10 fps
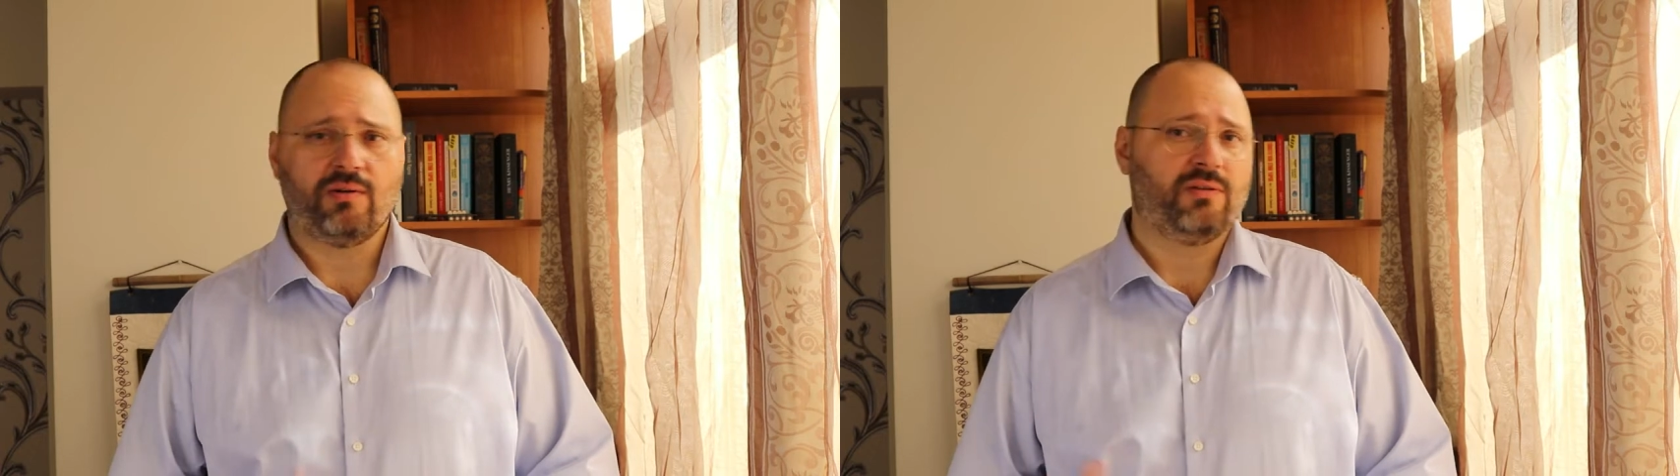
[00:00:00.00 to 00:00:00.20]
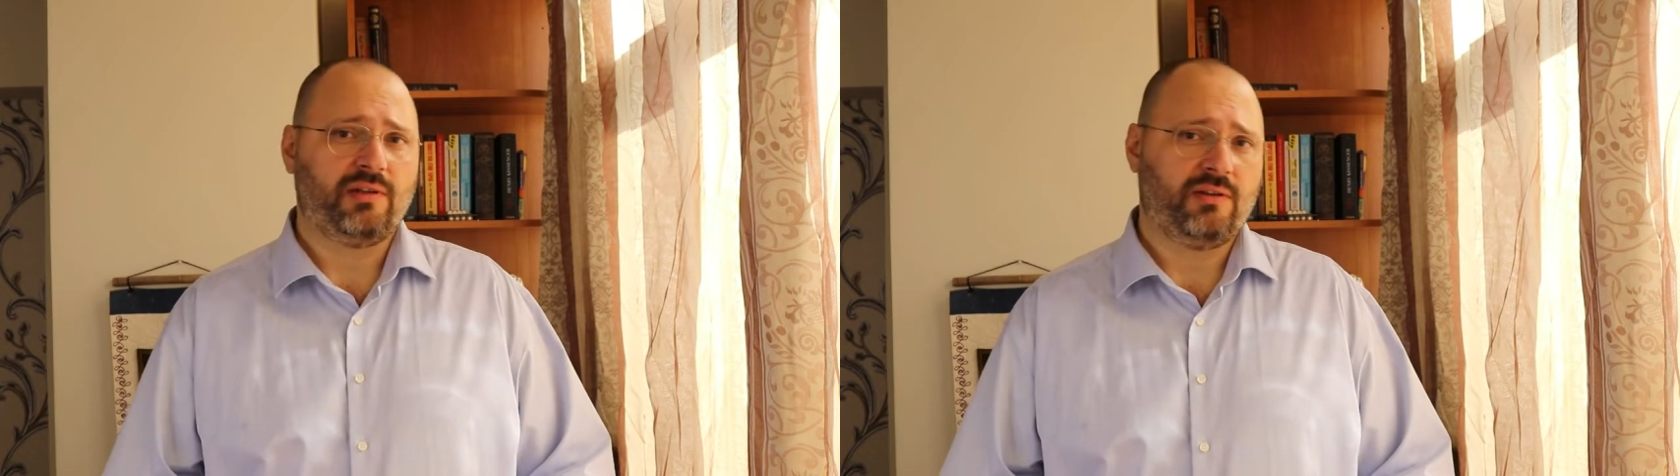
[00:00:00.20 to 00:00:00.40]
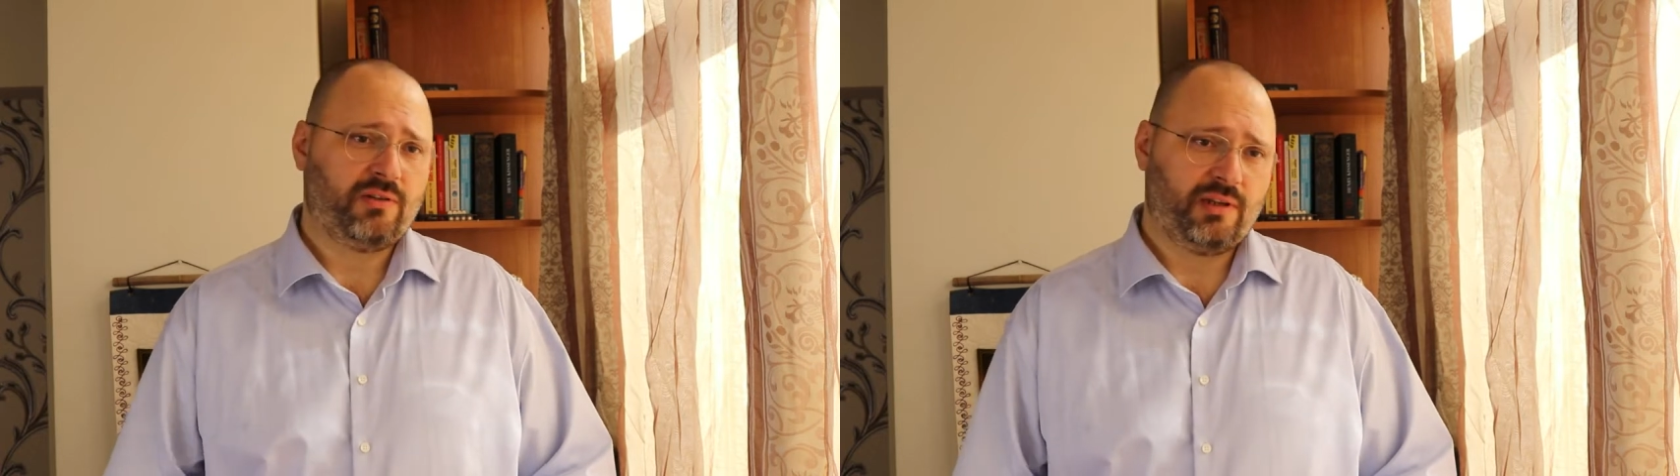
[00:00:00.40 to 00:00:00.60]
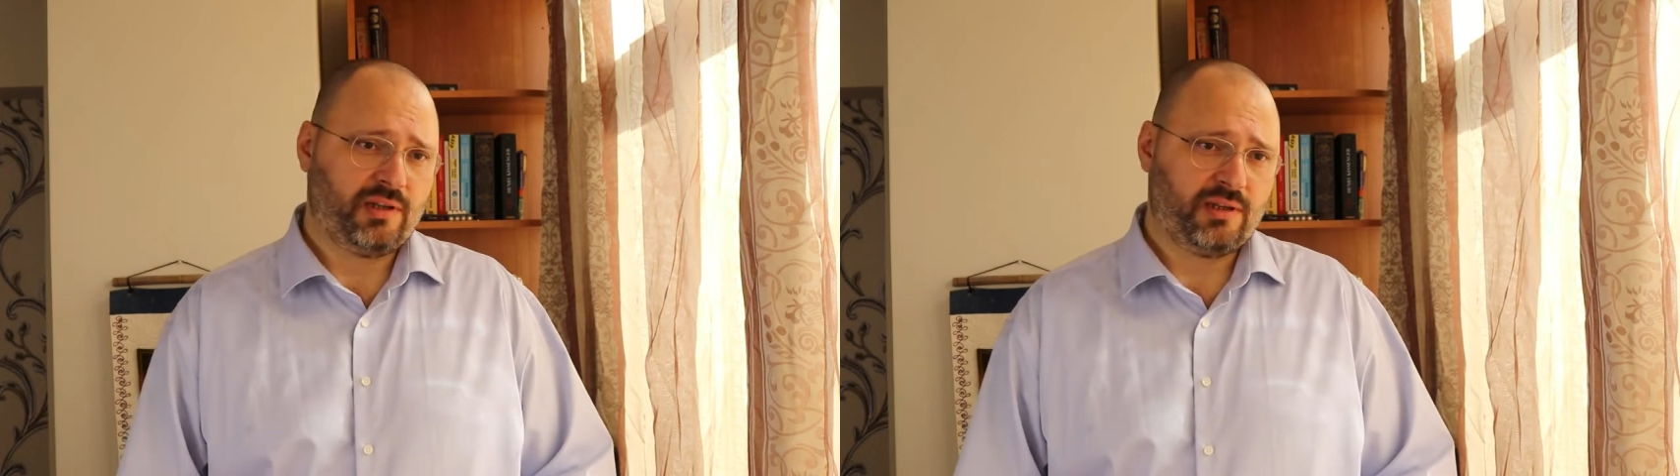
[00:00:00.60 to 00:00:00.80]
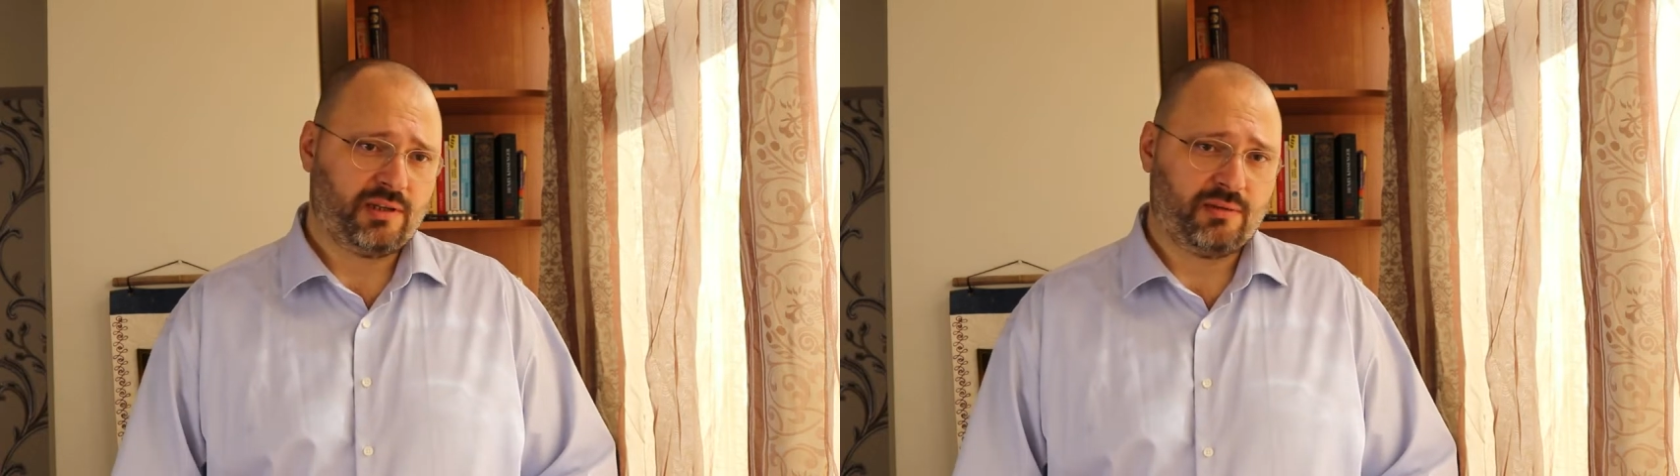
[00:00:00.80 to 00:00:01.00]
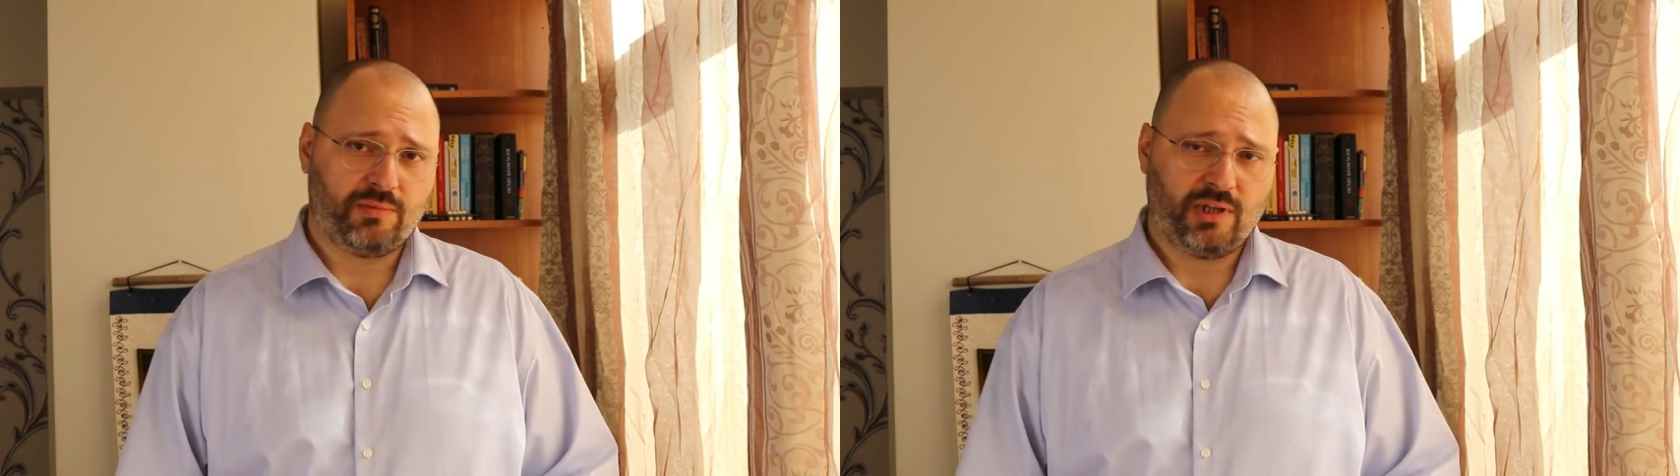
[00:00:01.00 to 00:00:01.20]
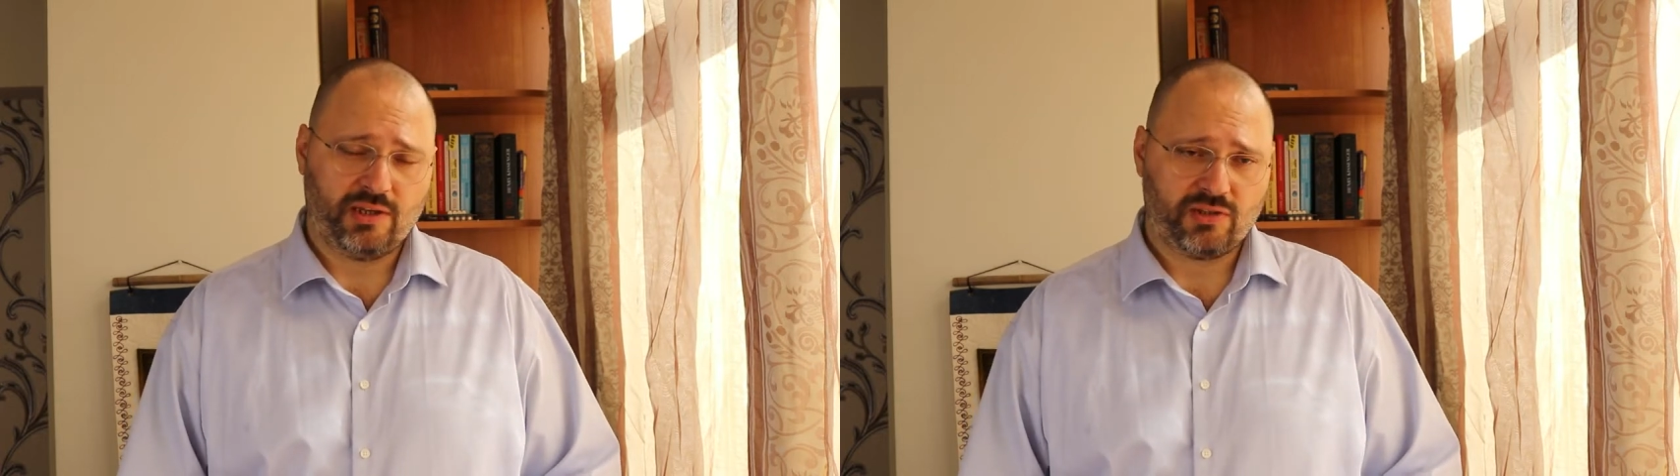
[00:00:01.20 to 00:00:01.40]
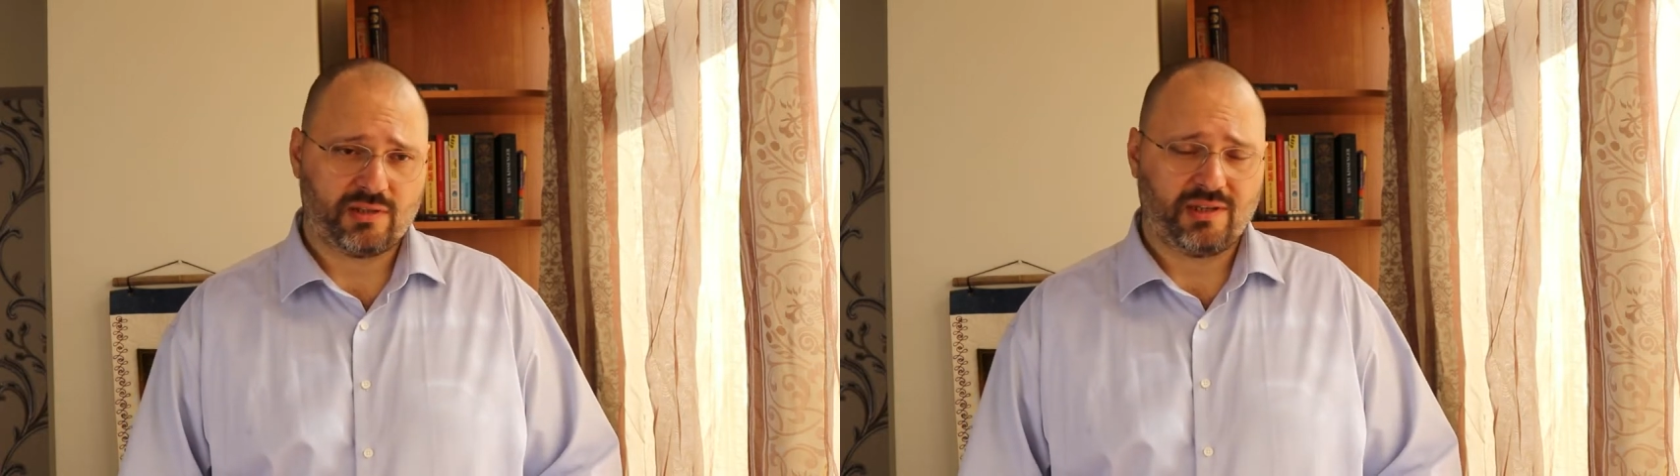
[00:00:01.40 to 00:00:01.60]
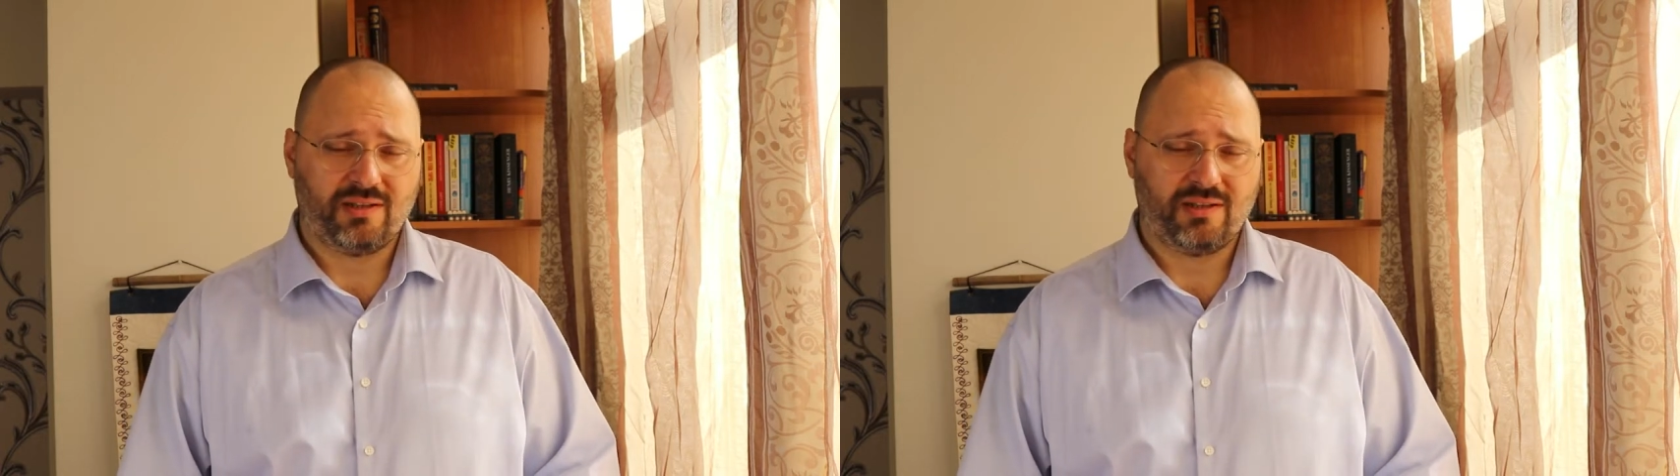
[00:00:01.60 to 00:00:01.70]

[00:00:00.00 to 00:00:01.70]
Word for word: already ready in place.